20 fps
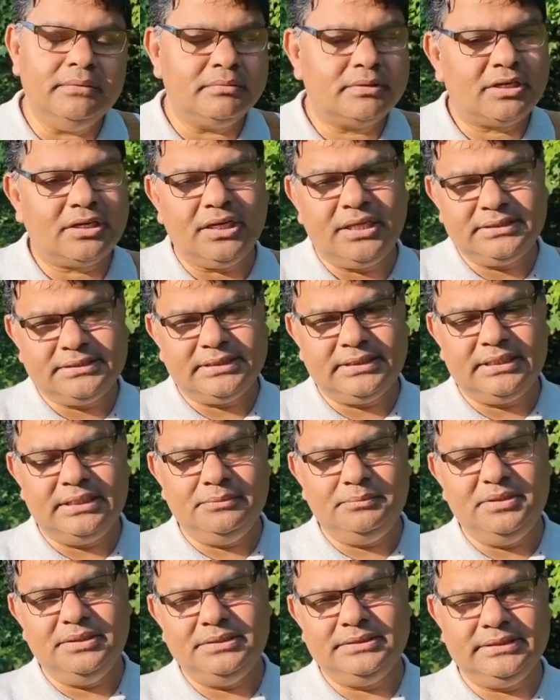classical
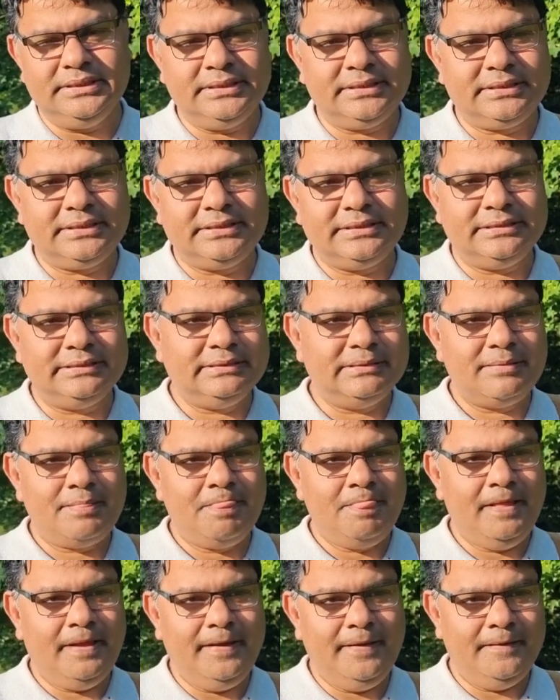music,
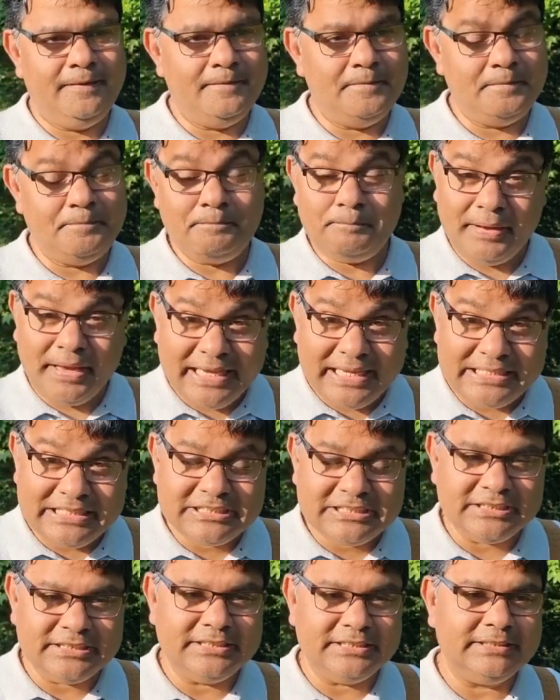
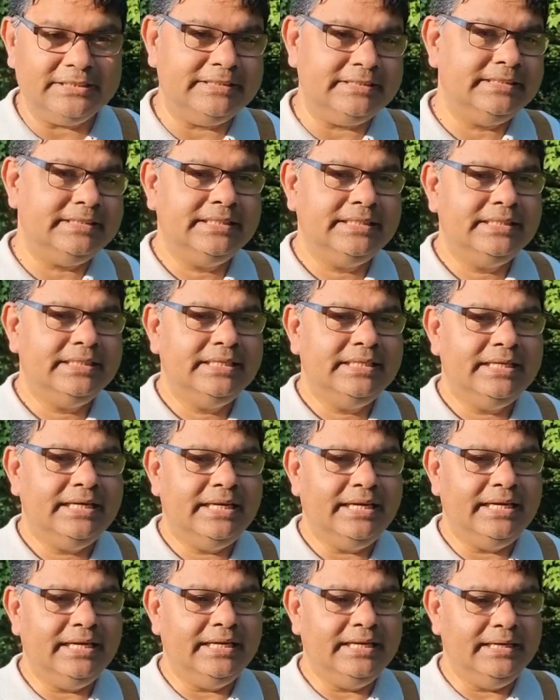painting,
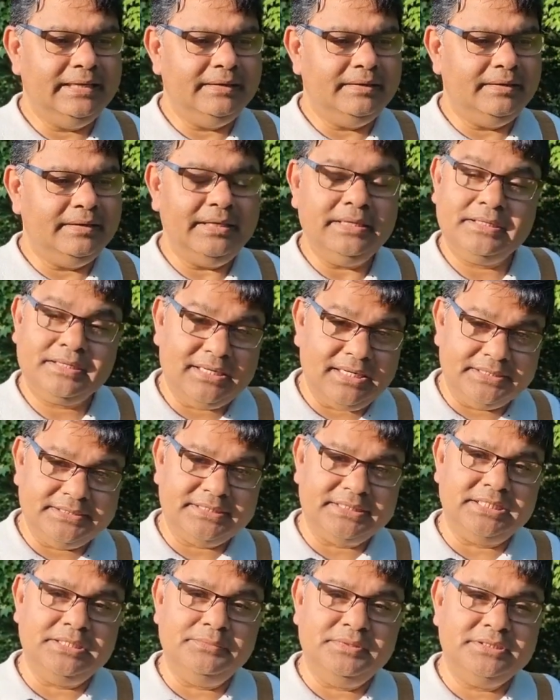and
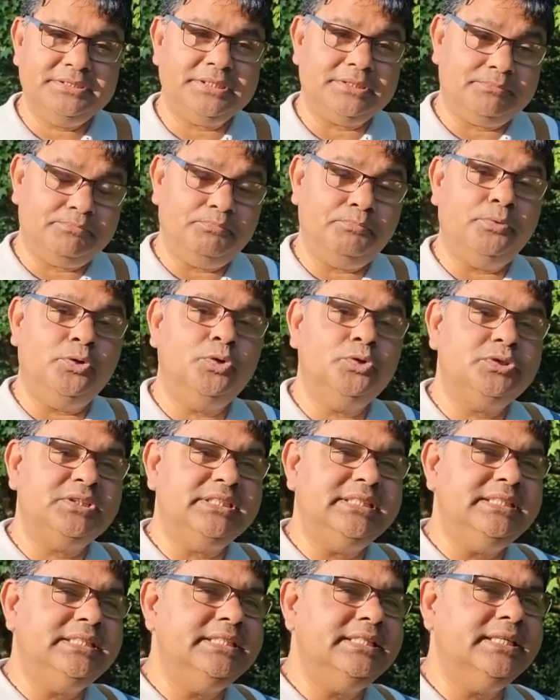classical music, both
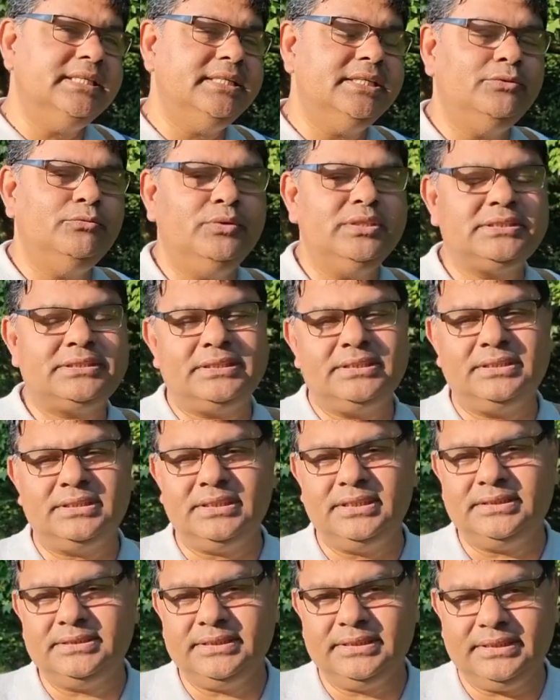Indian and Western
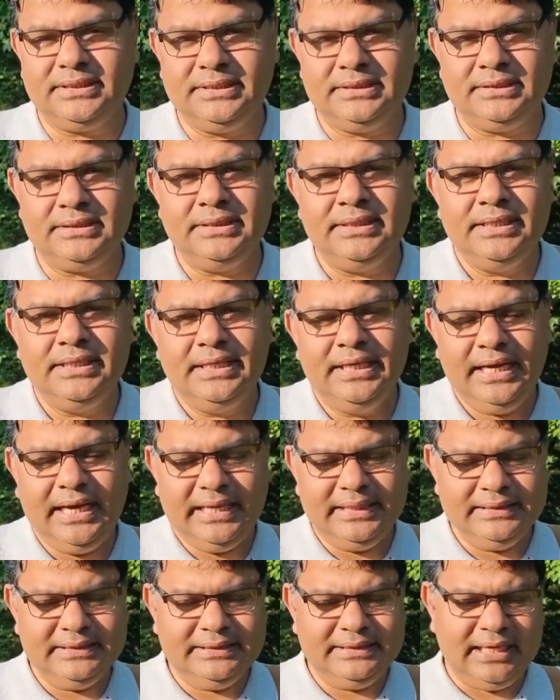classical,
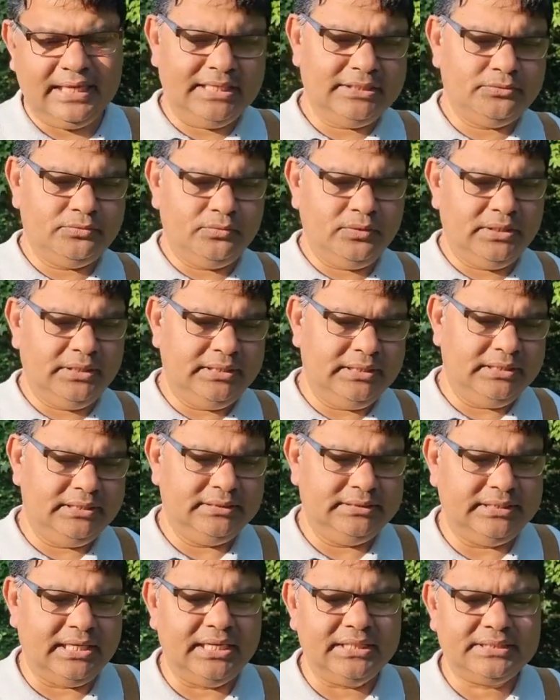and
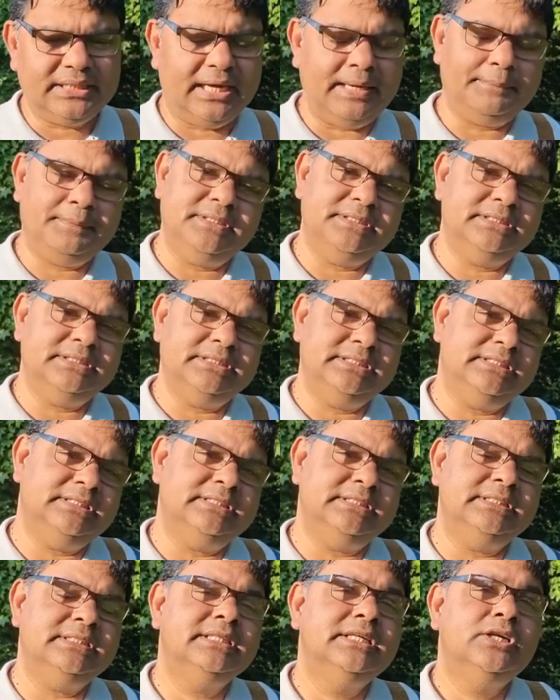that happened
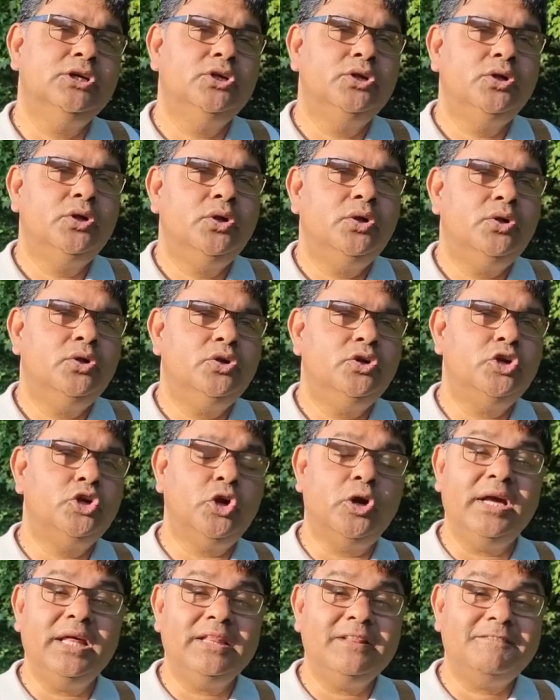in
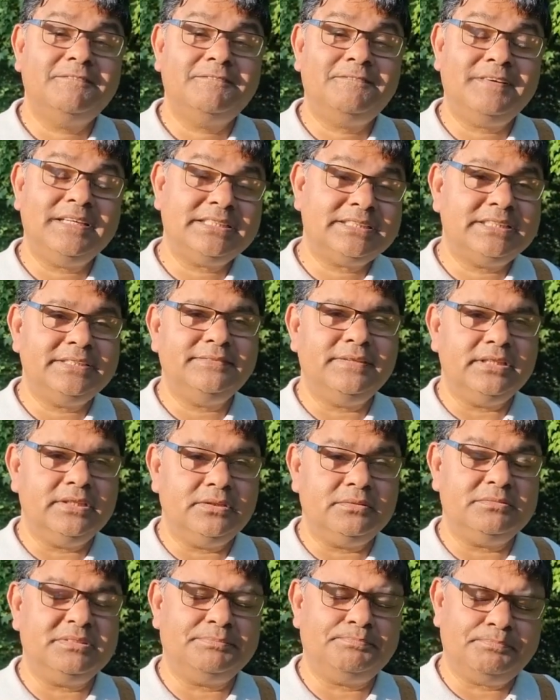Royal Festival
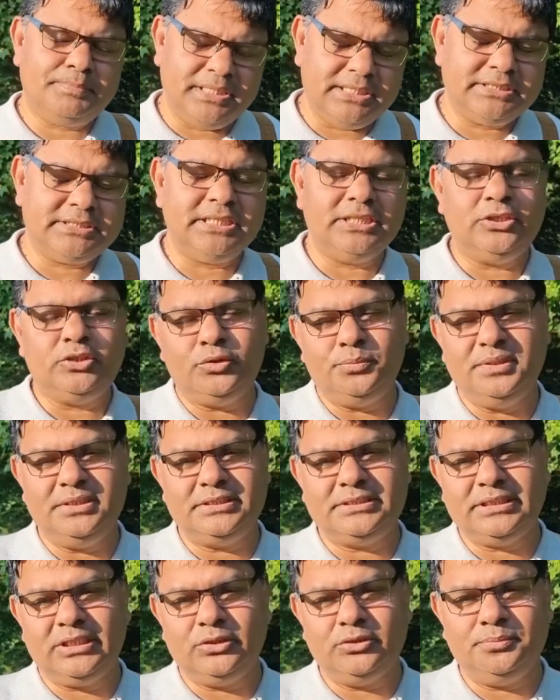Parcel Room in
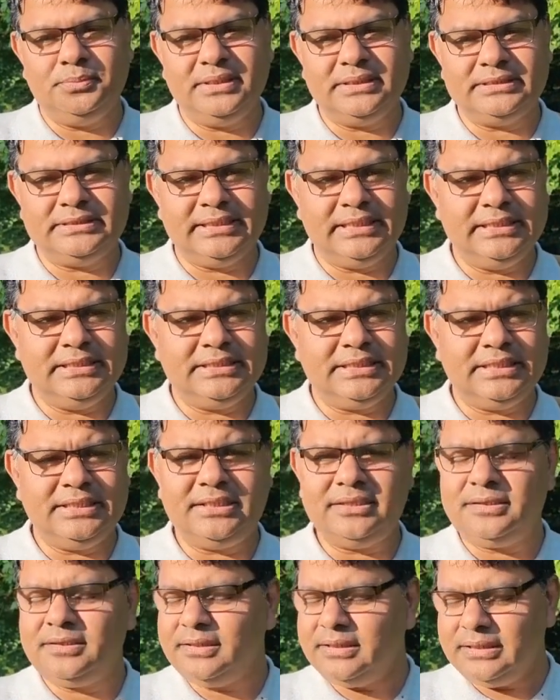South Bank
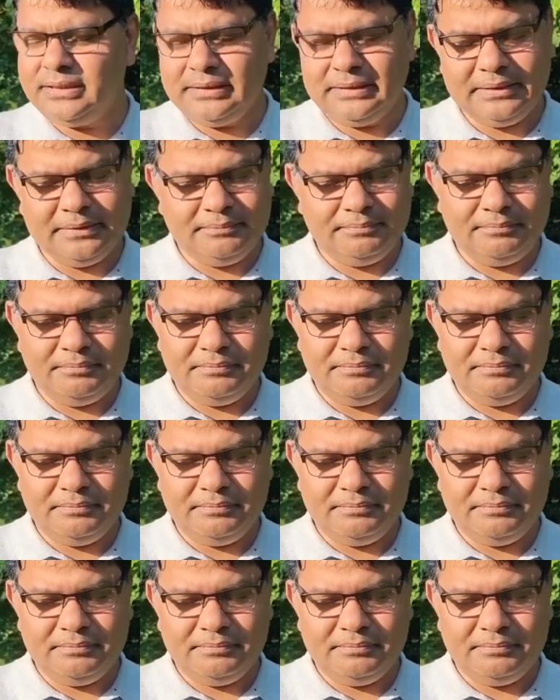Centre,